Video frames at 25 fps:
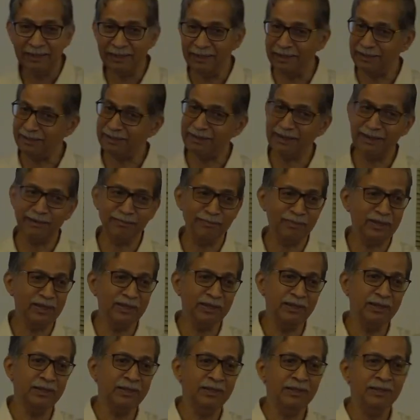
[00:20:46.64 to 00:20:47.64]
It can
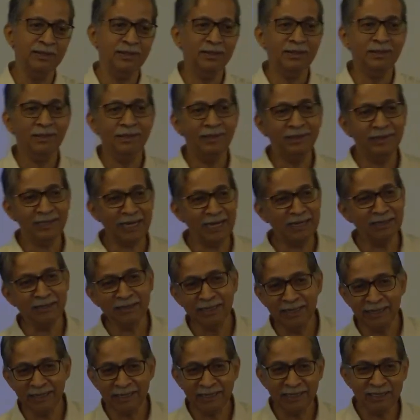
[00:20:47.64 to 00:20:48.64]
be 10
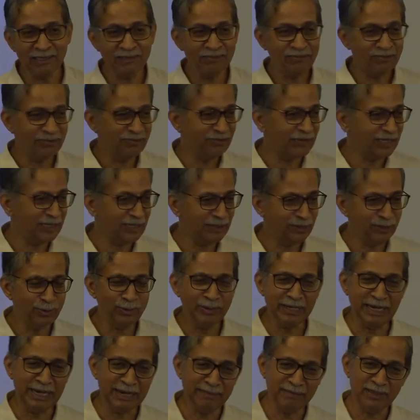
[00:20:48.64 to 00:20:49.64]
degrees, 15, you
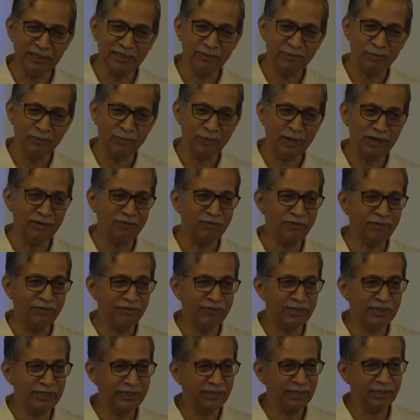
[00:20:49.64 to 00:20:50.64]
name it,
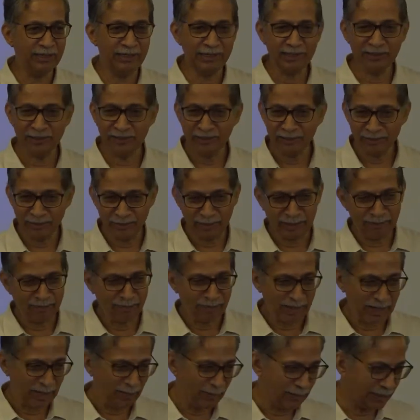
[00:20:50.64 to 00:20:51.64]
150 degrees, you can
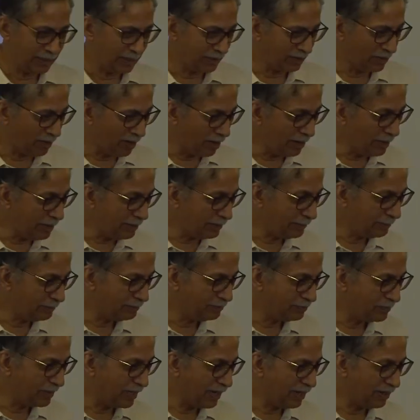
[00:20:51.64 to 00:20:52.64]
play with it. Got it?
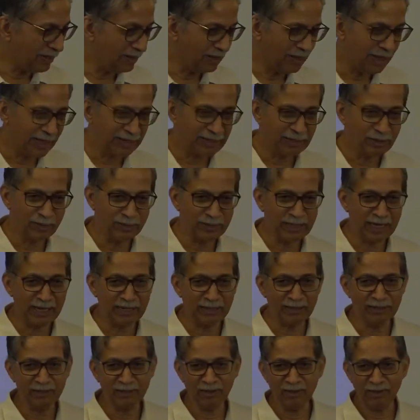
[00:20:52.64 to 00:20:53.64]
Acute
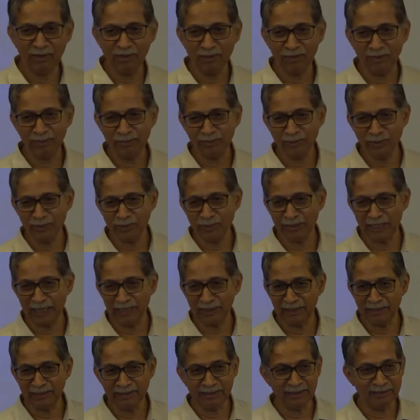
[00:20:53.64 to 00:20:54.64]
angle, obtuse
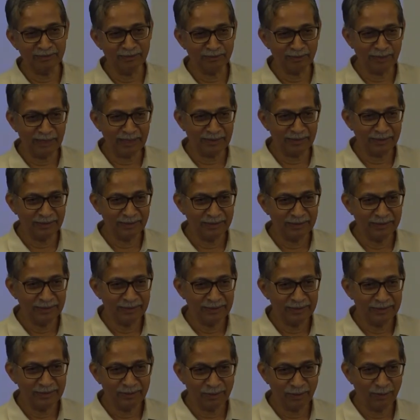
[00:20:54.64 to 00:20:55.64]
angle doesn't matter.
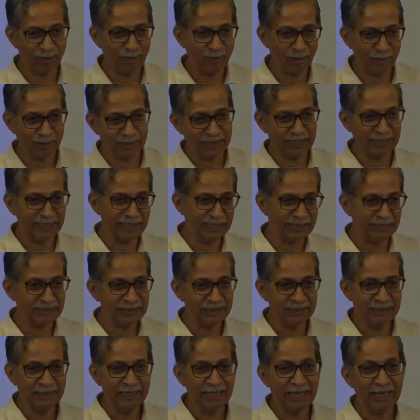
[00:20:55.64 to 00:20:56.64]
The whole thing
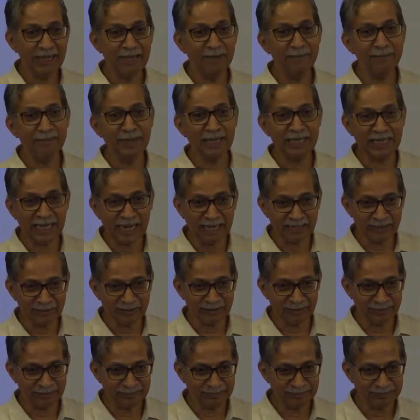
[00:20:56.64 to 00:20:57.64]
is a
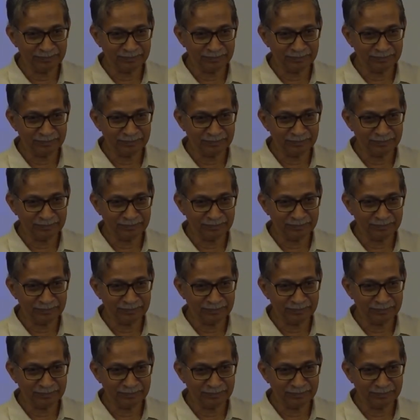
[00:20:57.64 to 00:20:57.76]
mechanism.